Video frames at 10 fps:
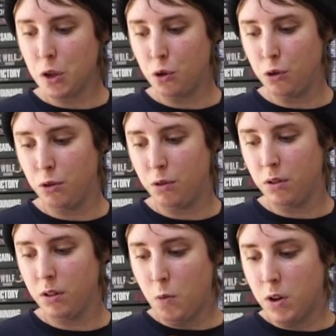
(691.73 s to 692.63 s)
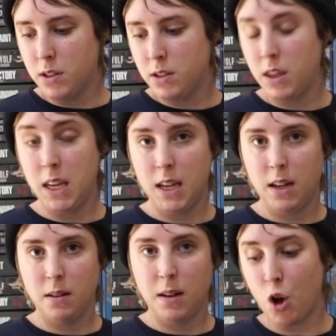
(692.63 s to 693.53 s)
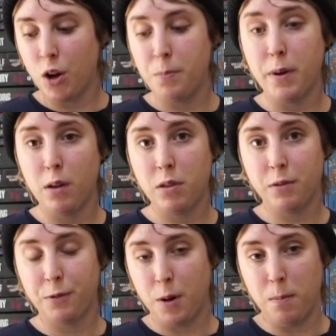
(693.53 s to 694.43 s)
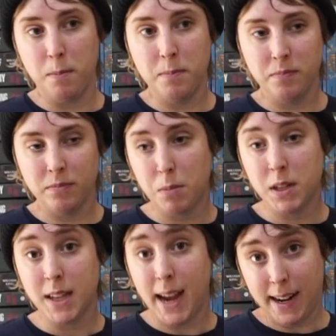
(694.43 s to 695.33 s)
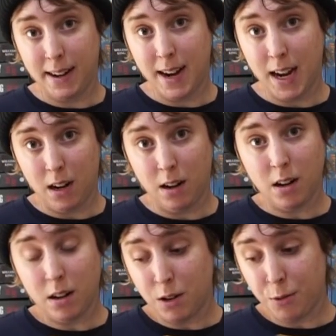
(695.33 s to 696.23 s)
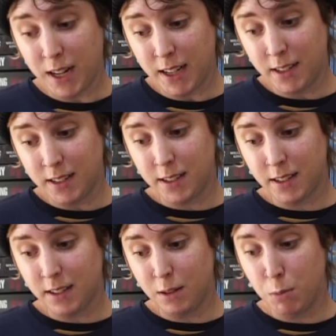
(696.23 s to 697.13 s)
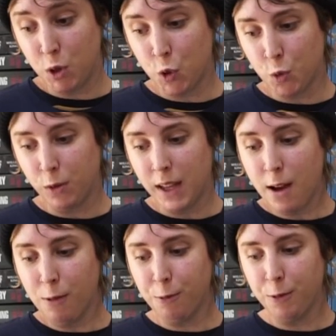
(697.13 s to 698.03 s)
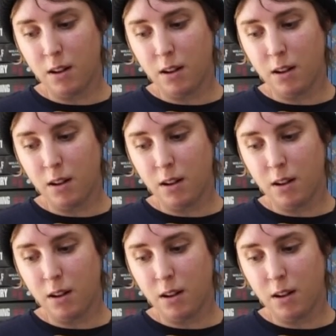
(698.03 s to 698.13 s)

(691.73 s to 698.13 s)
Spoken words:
who was the god birthed from Poseidon and Nereides' mutual love,